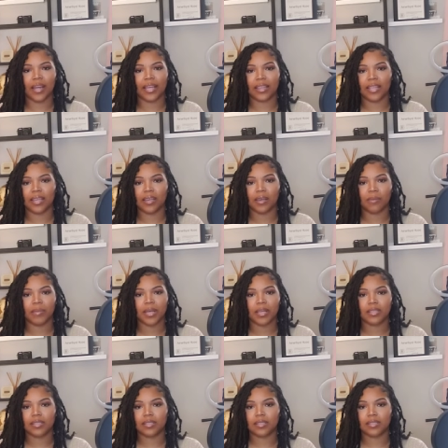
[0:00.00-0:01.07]
like them,
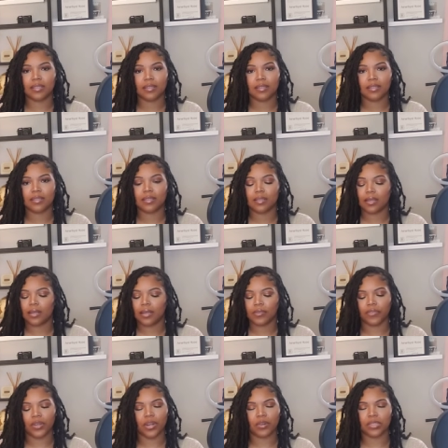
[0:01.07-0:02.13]

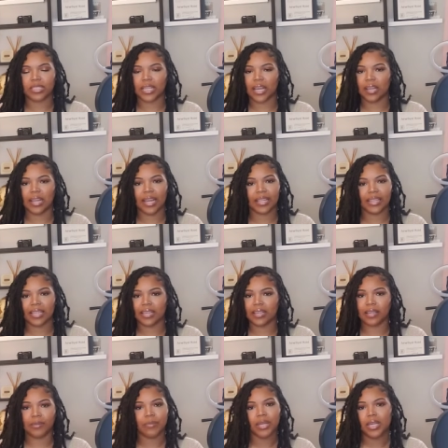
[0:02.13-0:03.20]
if it don't sound like
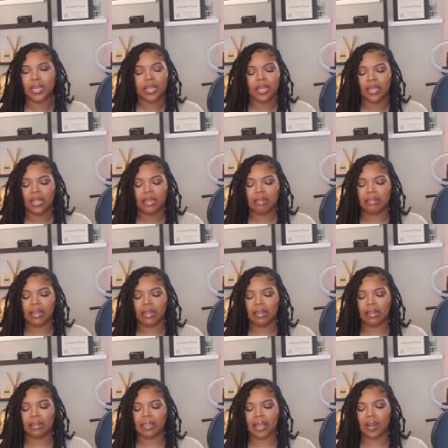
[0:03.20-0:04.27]
them,
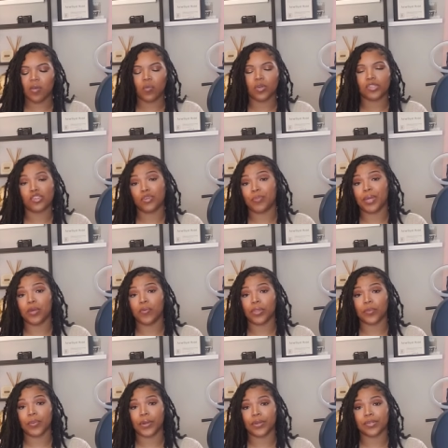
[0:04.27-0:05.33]
then they don't want you to be
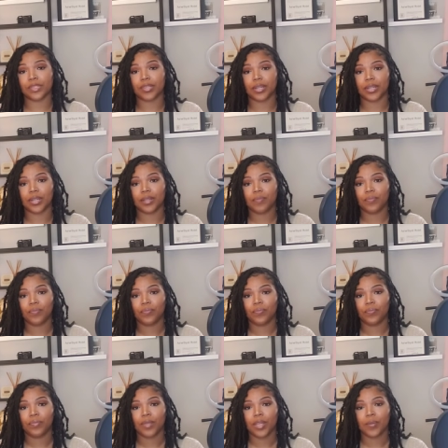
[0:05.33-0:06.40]
with the person.
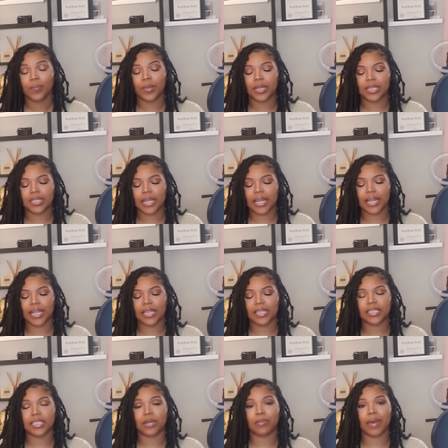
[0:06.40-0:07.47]
Because they
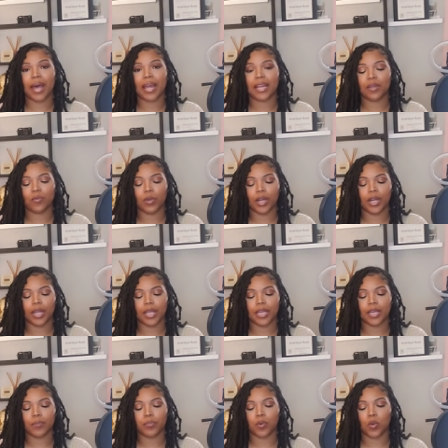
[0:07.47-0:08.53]
need somebody where
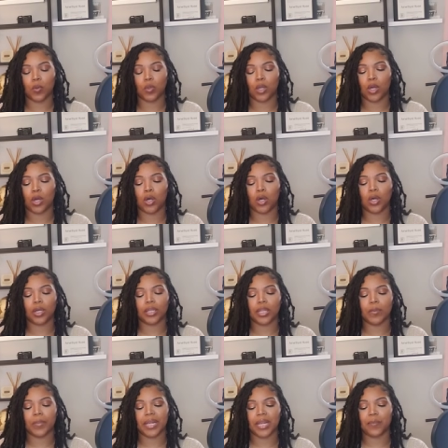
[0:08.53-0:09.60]
it could prolong
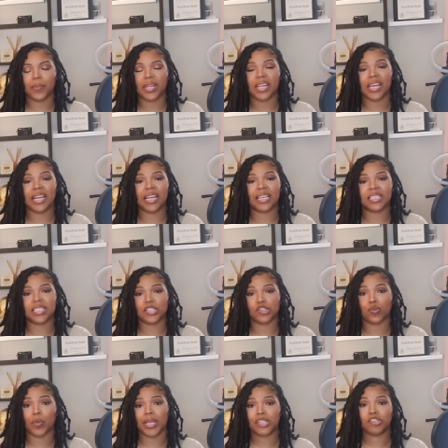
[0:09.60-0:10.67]
them manipulating a
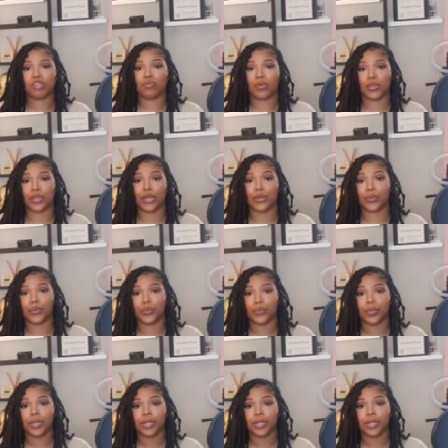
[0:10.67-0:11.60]
situation with you.